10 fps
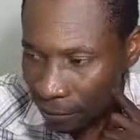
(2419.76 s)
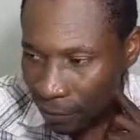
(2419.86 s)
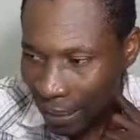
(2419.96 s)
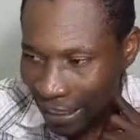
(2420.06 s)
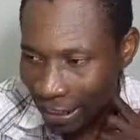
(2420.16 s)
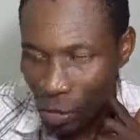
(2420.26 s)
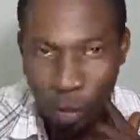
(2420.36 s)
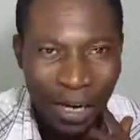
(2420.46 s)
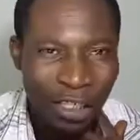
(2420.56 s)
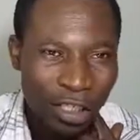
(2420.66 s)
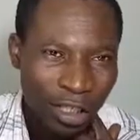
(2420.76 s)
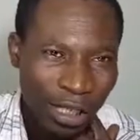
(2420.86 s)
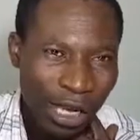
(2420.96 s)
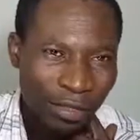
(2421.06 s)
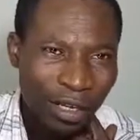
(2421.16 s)
It doesn't work. I
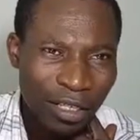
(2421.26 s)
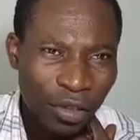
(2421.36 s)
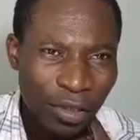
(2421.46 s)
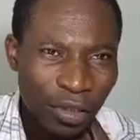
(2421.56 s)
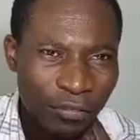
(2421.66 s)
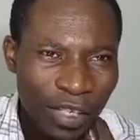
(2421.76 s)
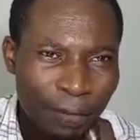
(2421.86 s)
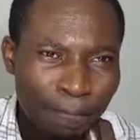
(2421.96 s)
think it's a waste of time